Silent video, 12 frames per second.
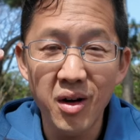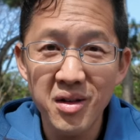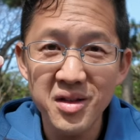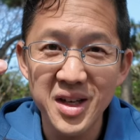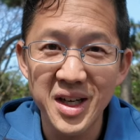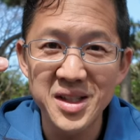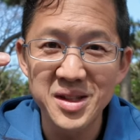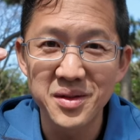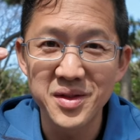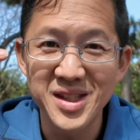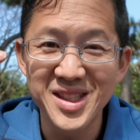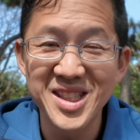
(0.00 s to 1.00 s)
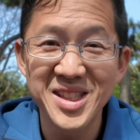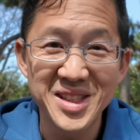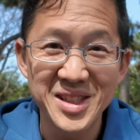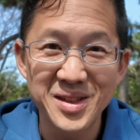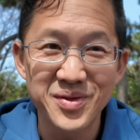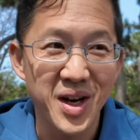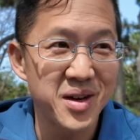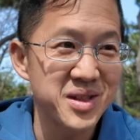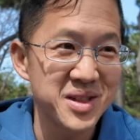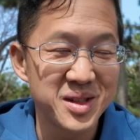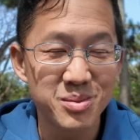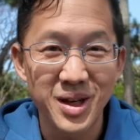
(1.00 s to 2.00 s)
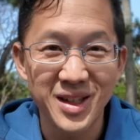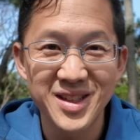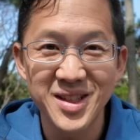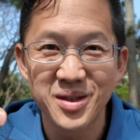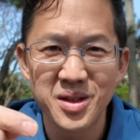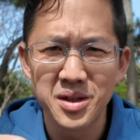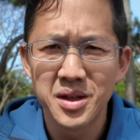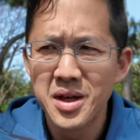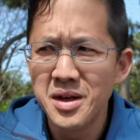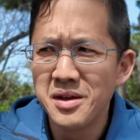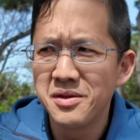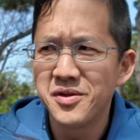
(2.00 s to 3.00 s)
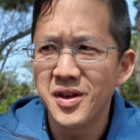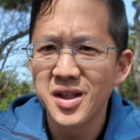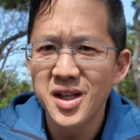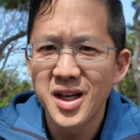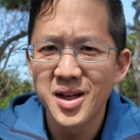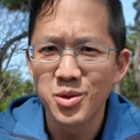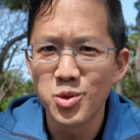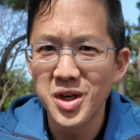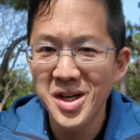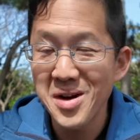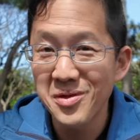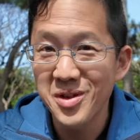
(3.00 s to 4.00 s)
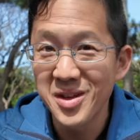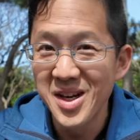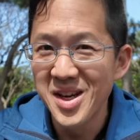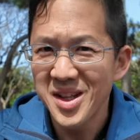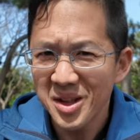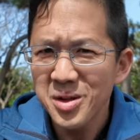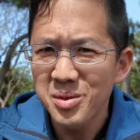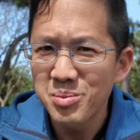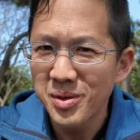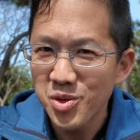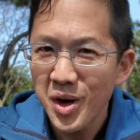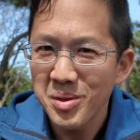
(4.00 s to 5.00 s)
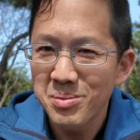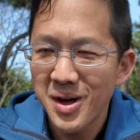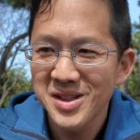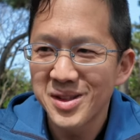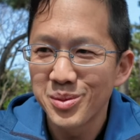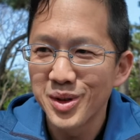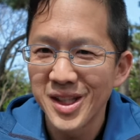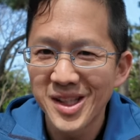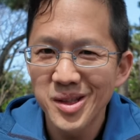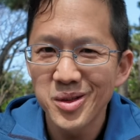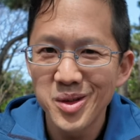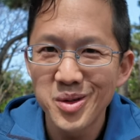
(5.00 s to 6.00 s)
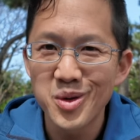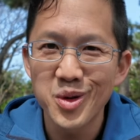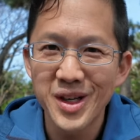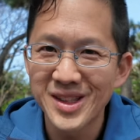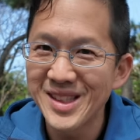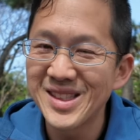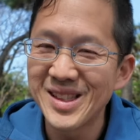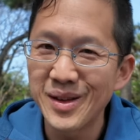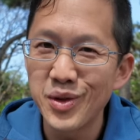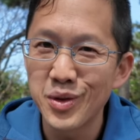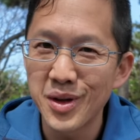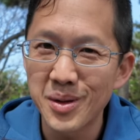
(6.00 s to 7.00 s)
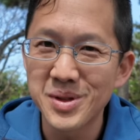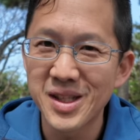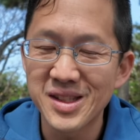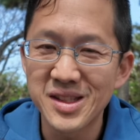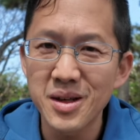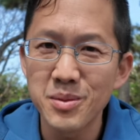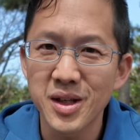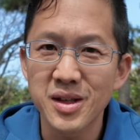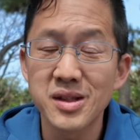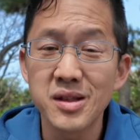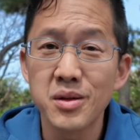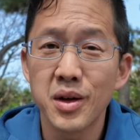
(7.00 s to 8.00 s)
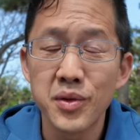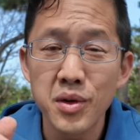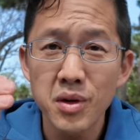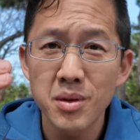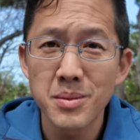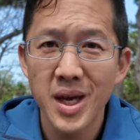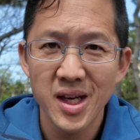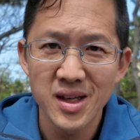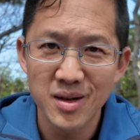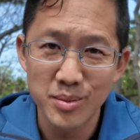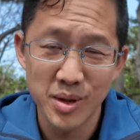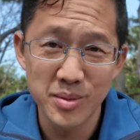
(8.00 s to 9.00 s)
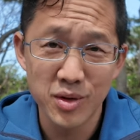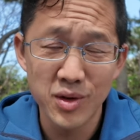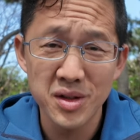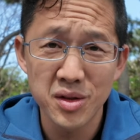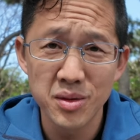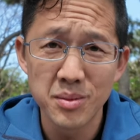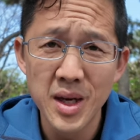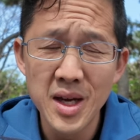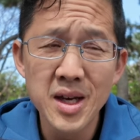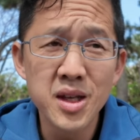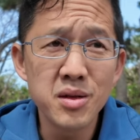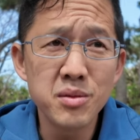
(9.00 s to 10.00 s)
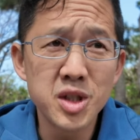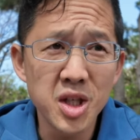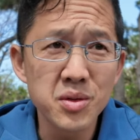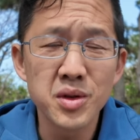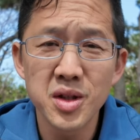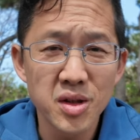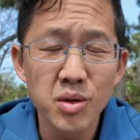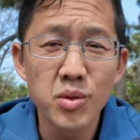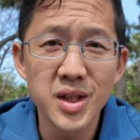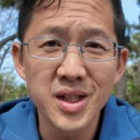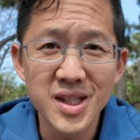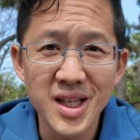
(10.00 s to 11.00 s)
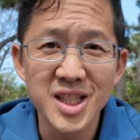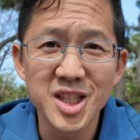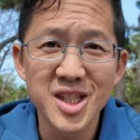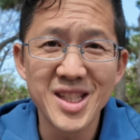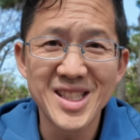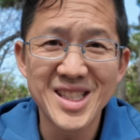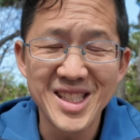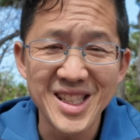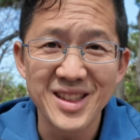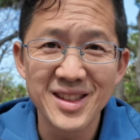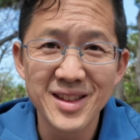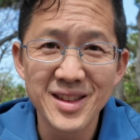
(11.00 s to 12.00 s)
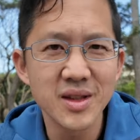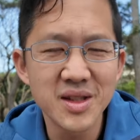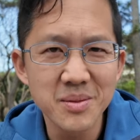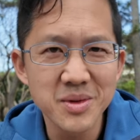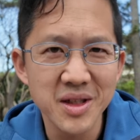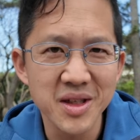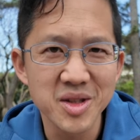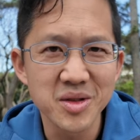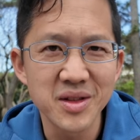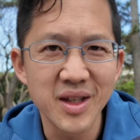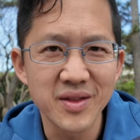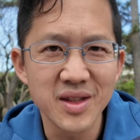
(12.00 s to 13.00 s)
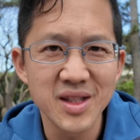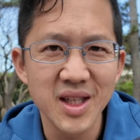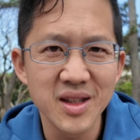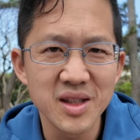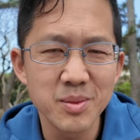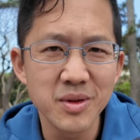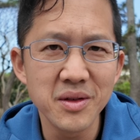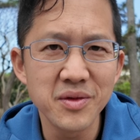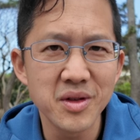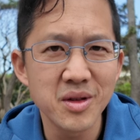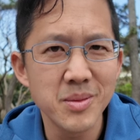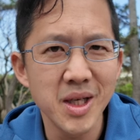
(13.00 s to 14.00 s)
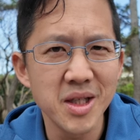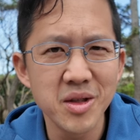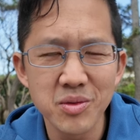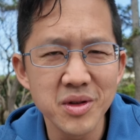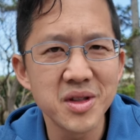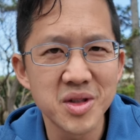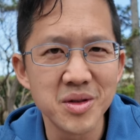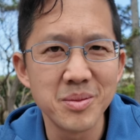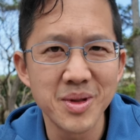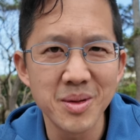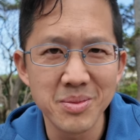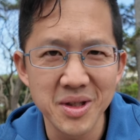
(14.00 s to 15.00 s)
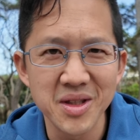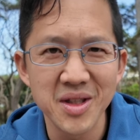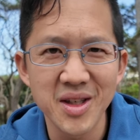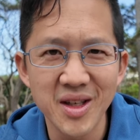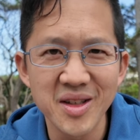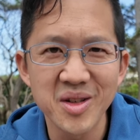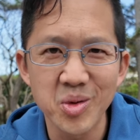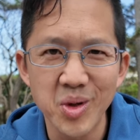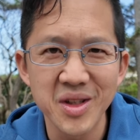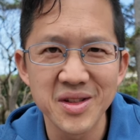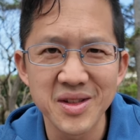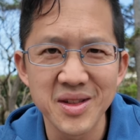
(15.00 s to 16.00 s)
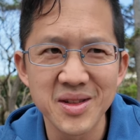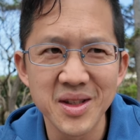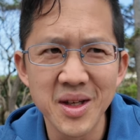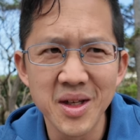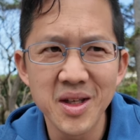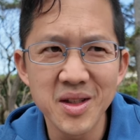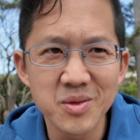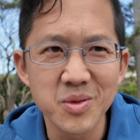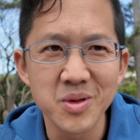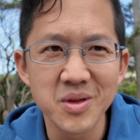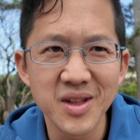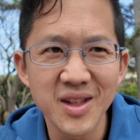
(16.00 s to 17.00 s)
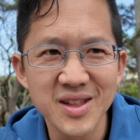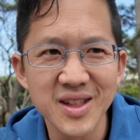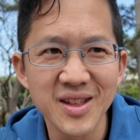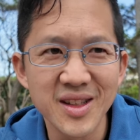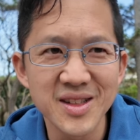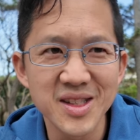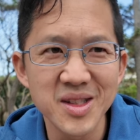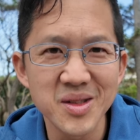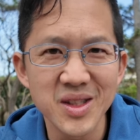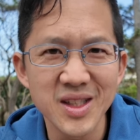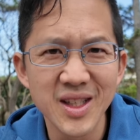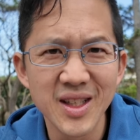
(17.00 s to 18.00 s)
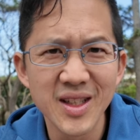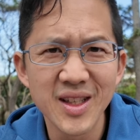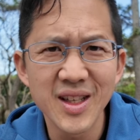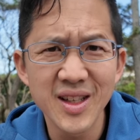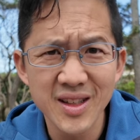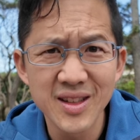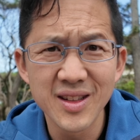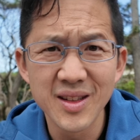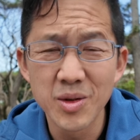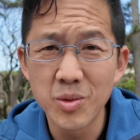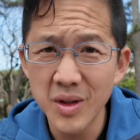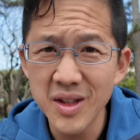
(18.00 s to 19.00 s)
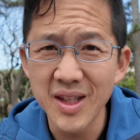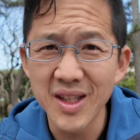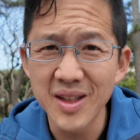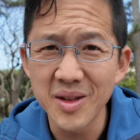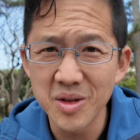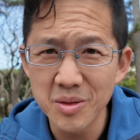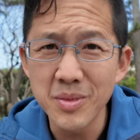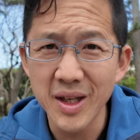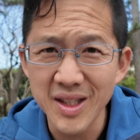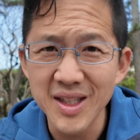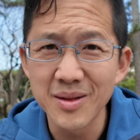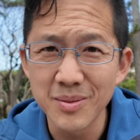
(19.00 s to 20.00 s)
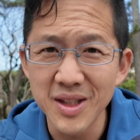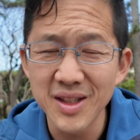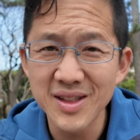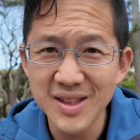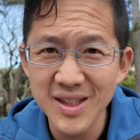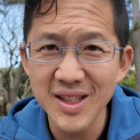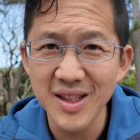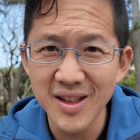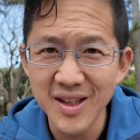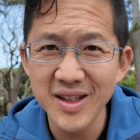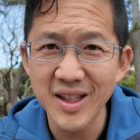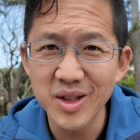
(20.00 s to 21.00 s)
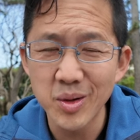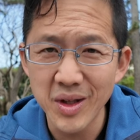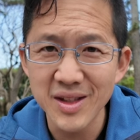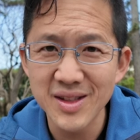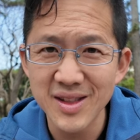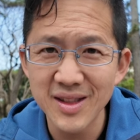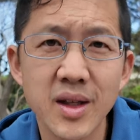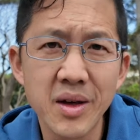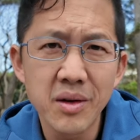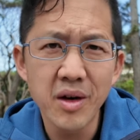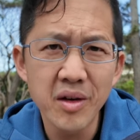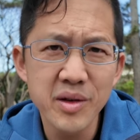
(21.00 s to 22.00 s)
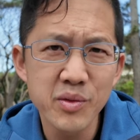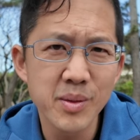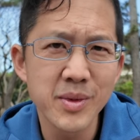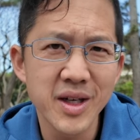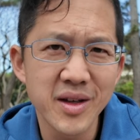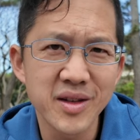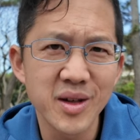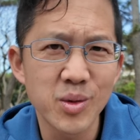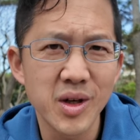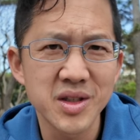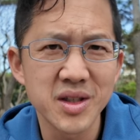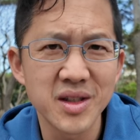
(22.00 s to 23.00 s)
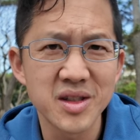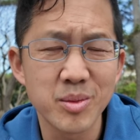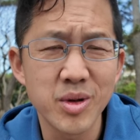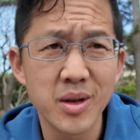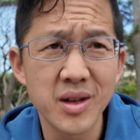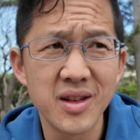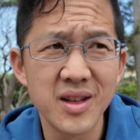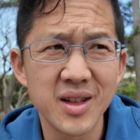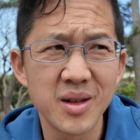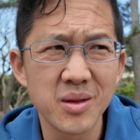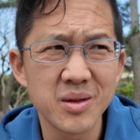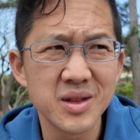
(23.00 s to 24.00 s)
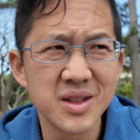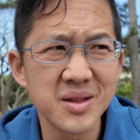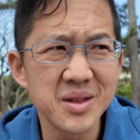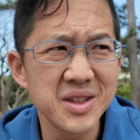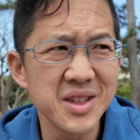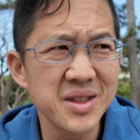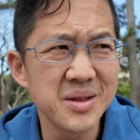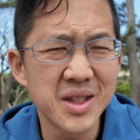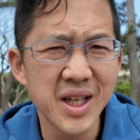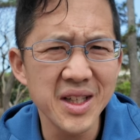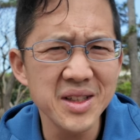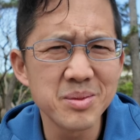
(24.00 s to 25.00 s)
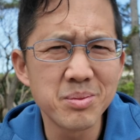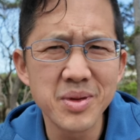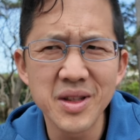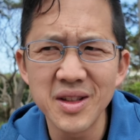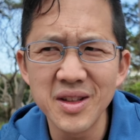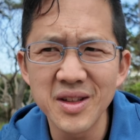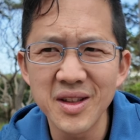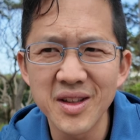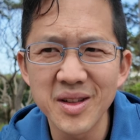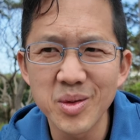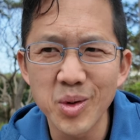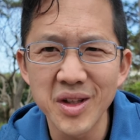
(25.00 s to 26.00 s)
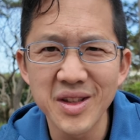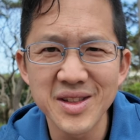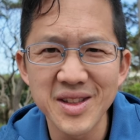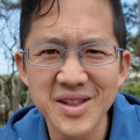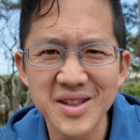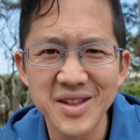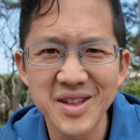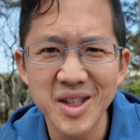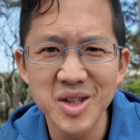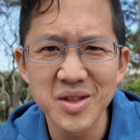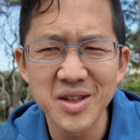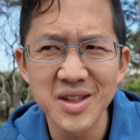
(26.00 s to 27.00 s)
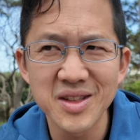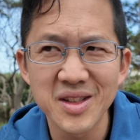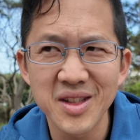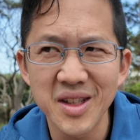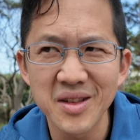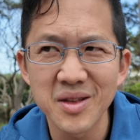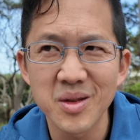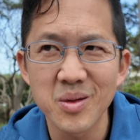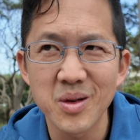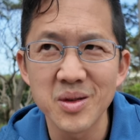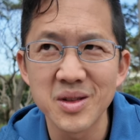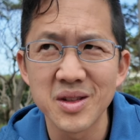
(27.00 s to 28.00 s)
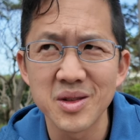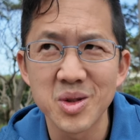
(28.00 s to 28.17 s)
all kinds of diseases, viruses, bacteria, fungi, whatever, that could quite possibly kill you or at least give you an upset stomach. So if you're a man in a public restroom, you generally don't want to touch the seat. It seems like I shouldn't have to say this, but if you're a man, you really shouldn't be peeing on toilet seats. It's rude, it's inconsiderate, and one day you might need to be sitting on that toilet seat. Now, all the women out there watching this are probably thinking, seriously, do guys pee on toilet seats intentionally? That's kind of gross and